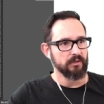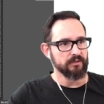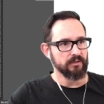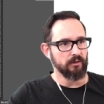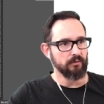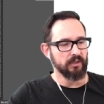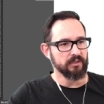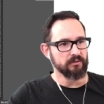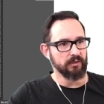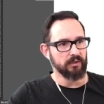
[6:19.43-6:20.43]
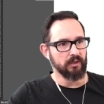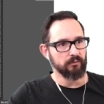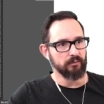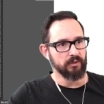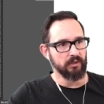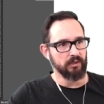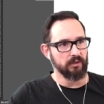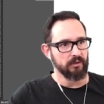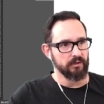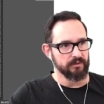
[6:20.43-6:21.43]
So that's what I'll do
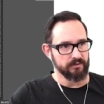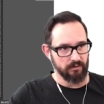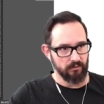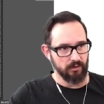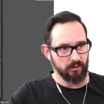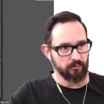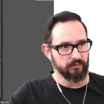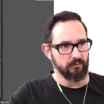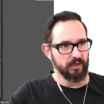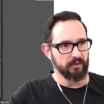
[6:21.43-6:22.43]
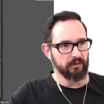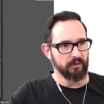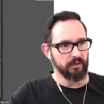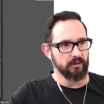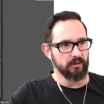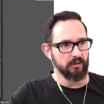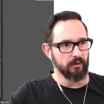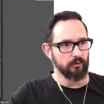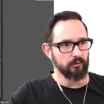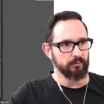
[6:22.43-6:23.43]
here. So I'll group, right click, and
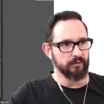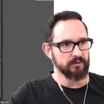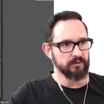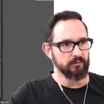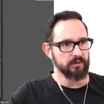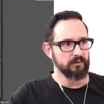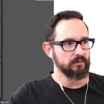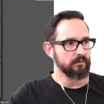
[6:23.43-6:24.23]
I'll group this one,